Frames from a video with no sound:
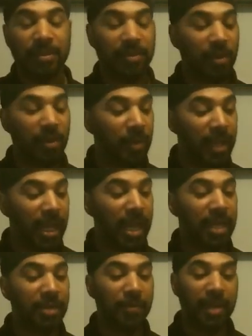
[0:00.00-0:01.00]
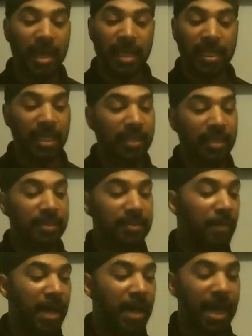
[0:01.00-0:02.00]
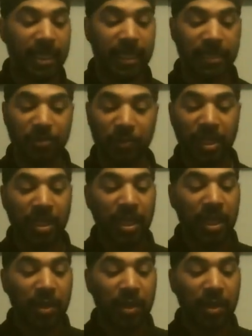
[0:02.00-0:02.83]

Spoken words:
So we had to keep this in mind as we